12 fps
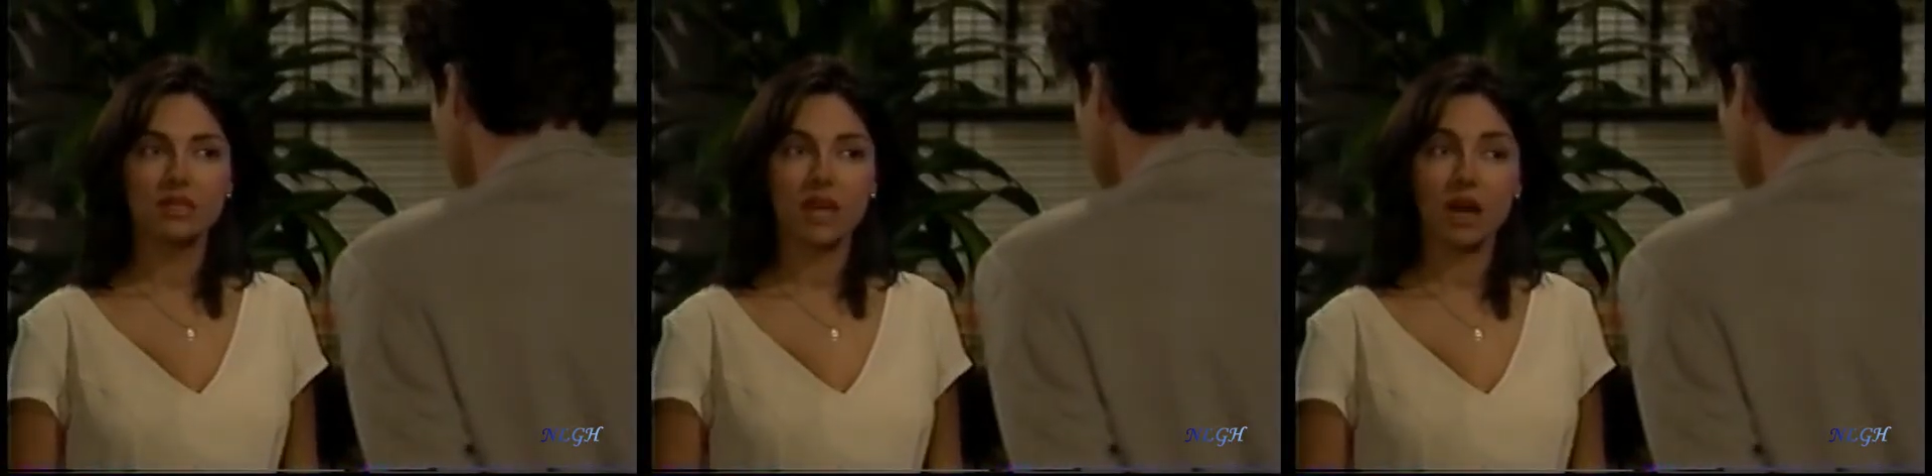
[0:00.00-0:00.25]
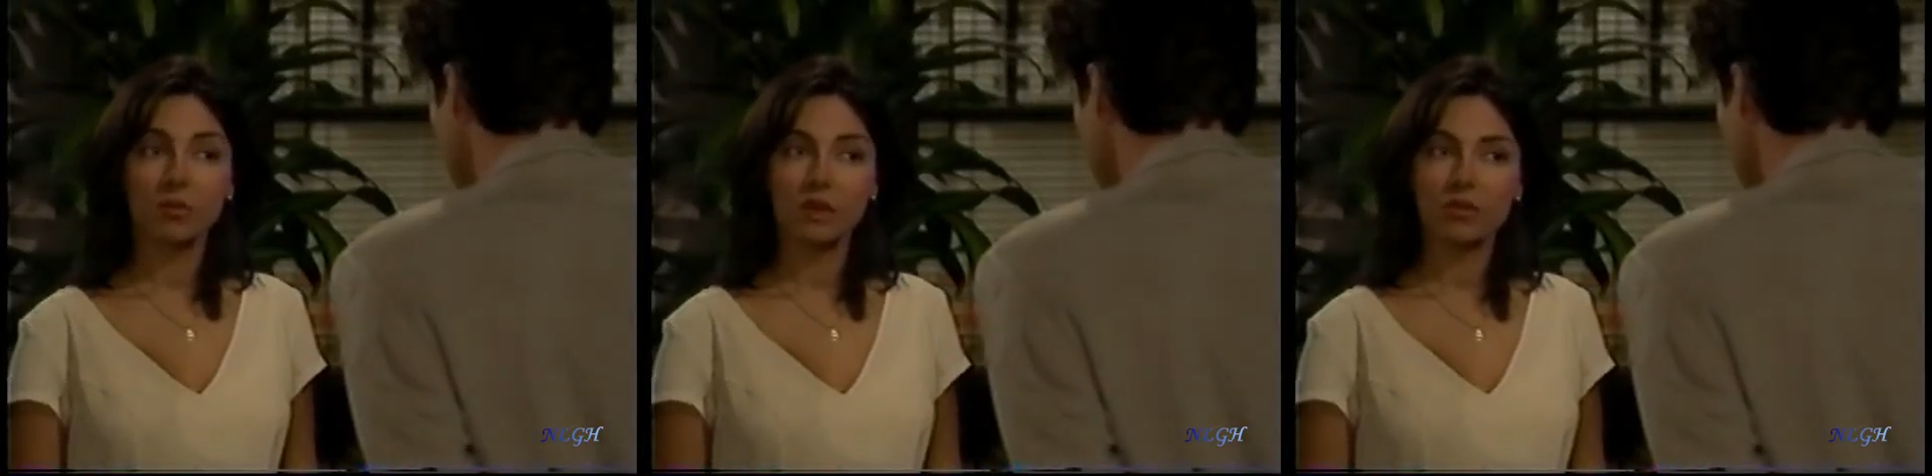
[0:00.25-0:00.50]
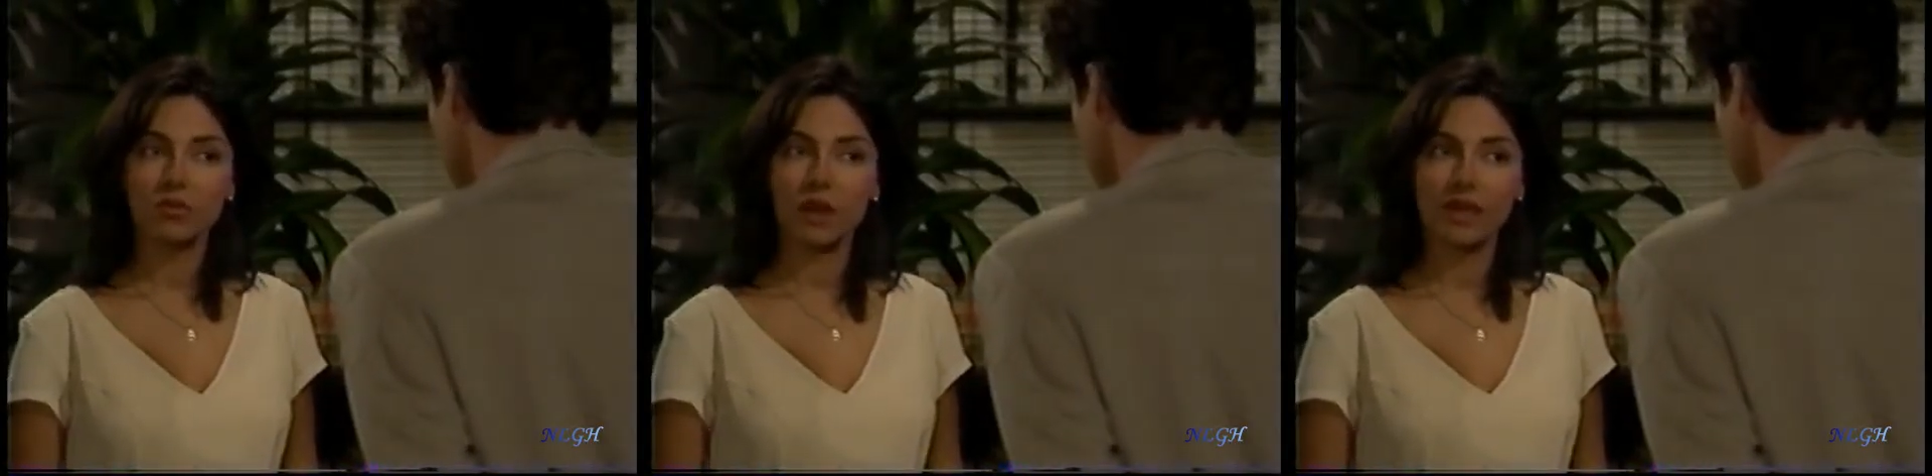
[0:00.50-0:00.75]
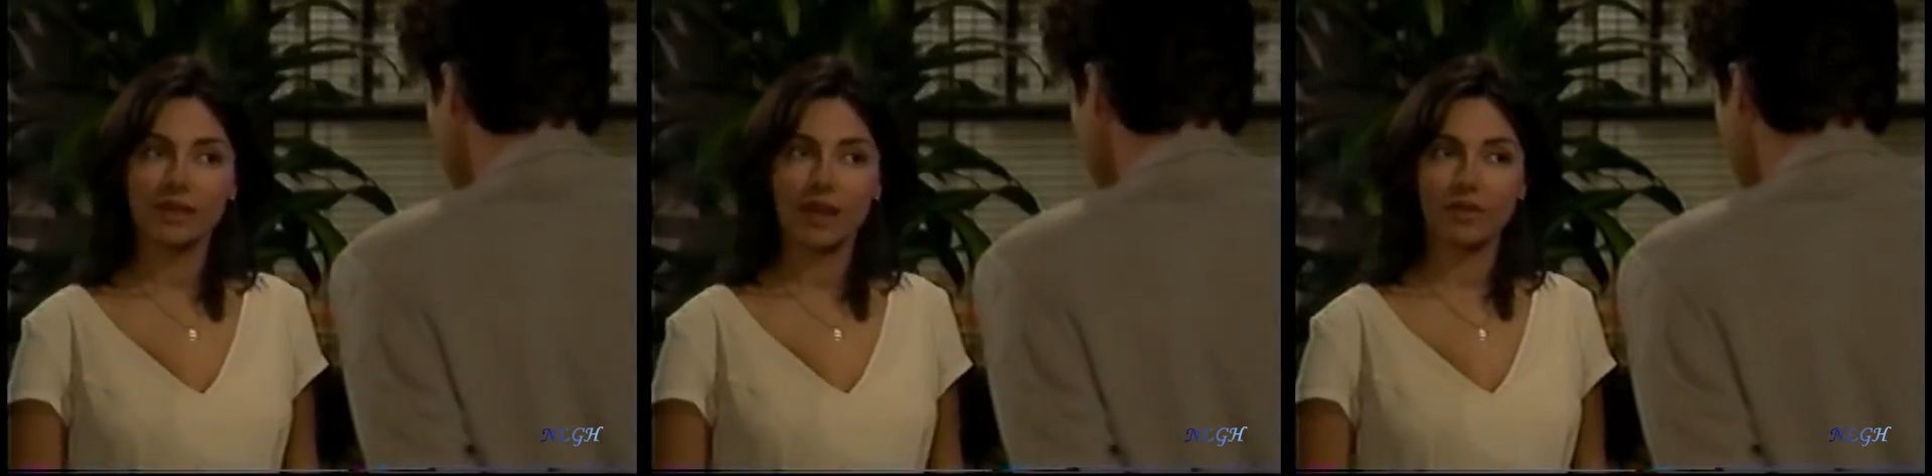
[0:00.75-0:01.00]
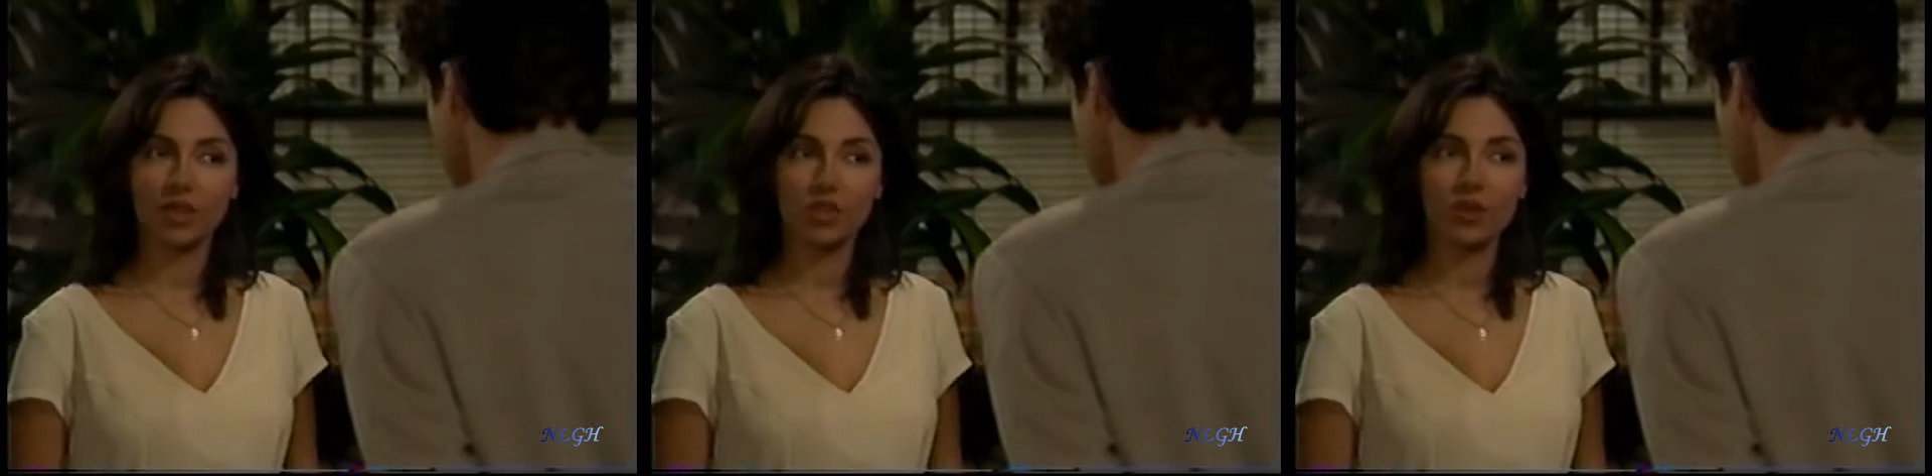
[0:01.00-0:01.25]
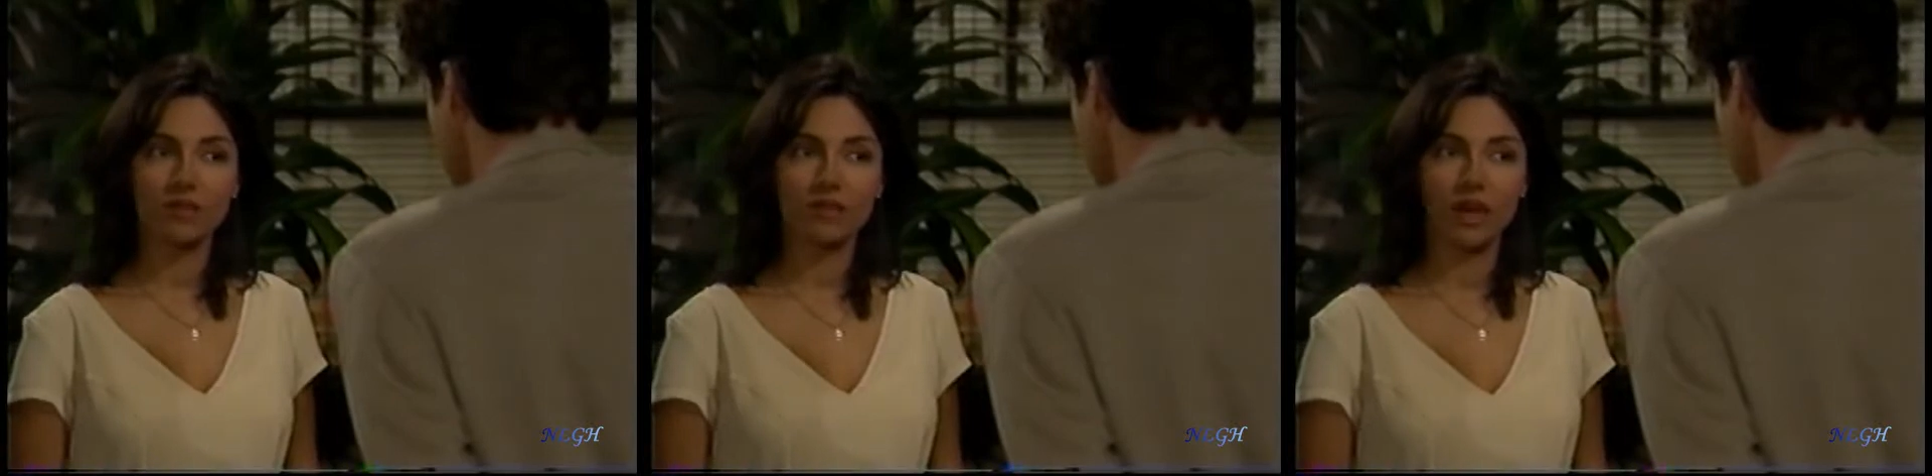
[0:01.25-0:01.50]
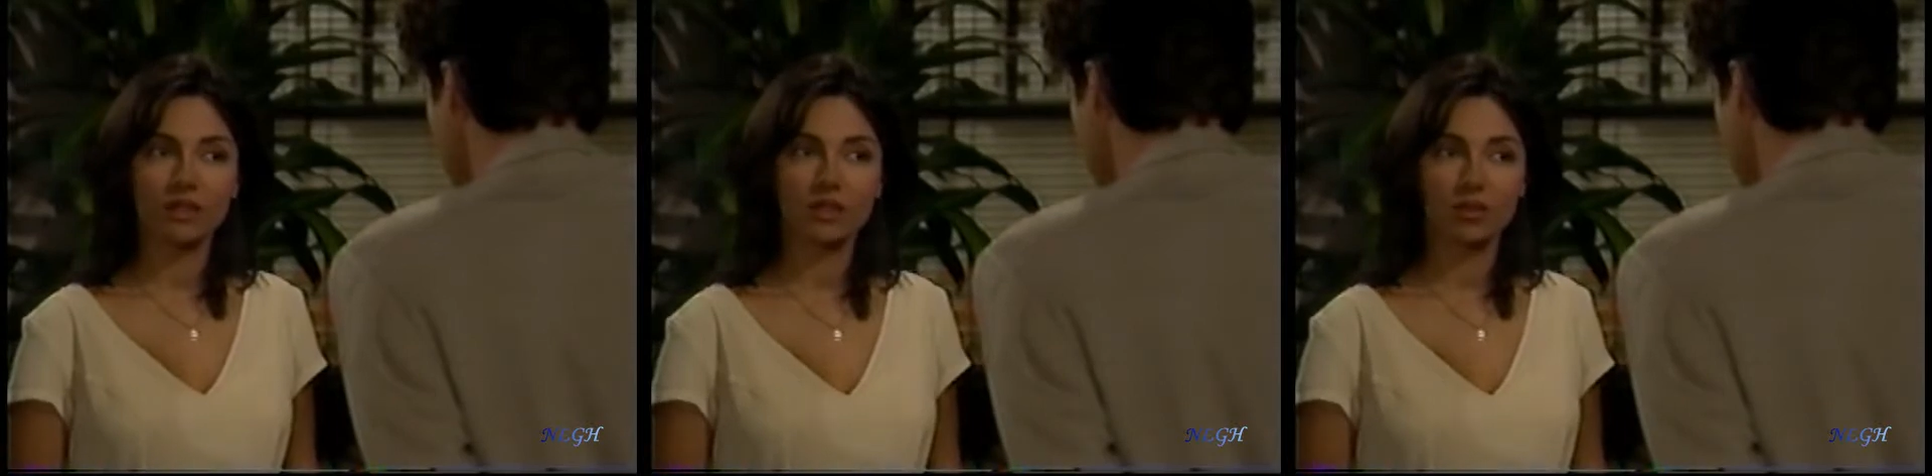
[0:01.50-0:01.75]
Tell me right now that you have not